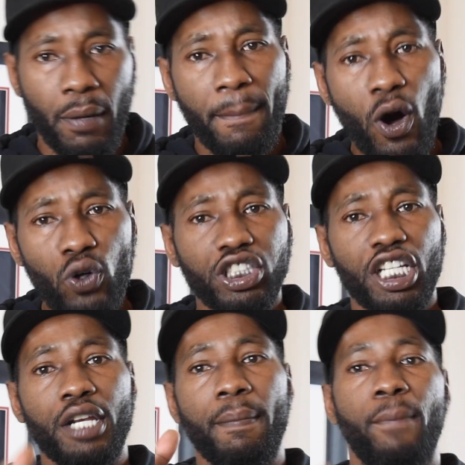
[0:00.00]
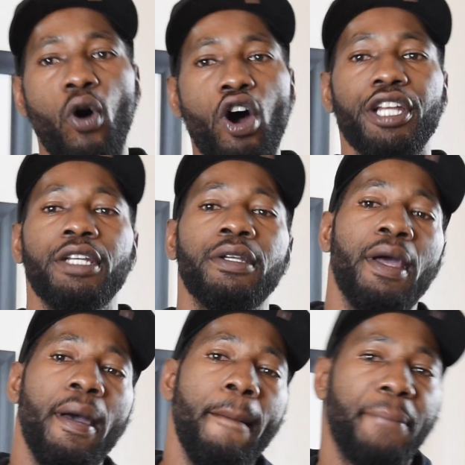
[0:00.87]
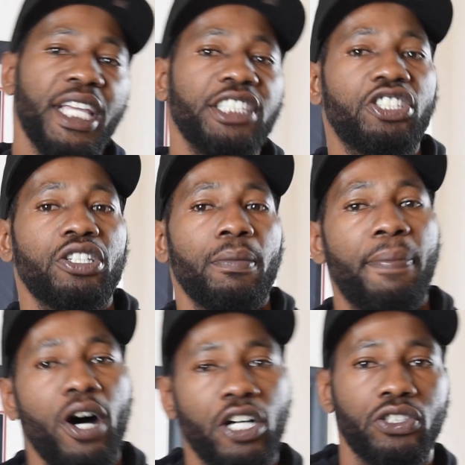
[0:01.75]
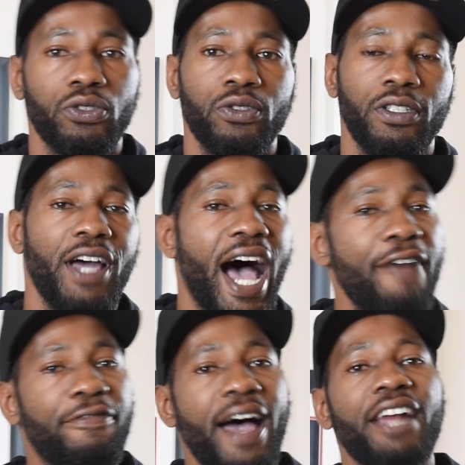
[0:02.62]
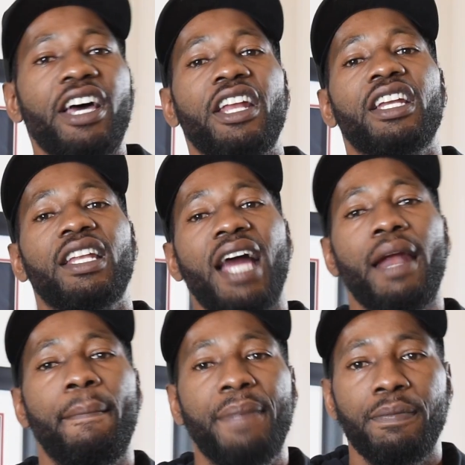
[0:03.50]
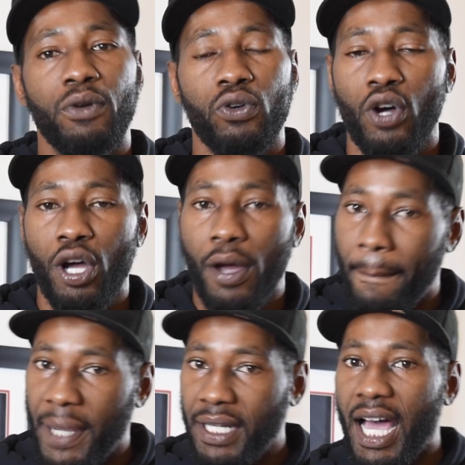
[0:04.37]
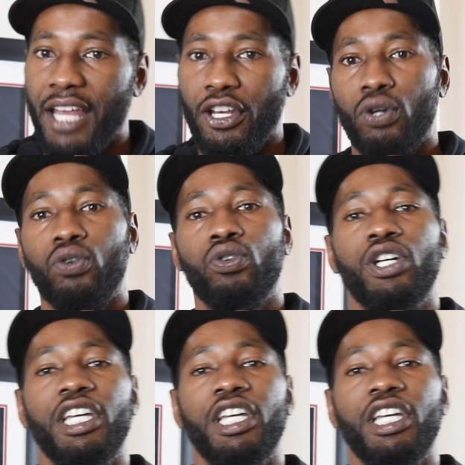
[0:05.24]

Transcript: the most important piece to the puzzle, I found out, and a lot of people may not know,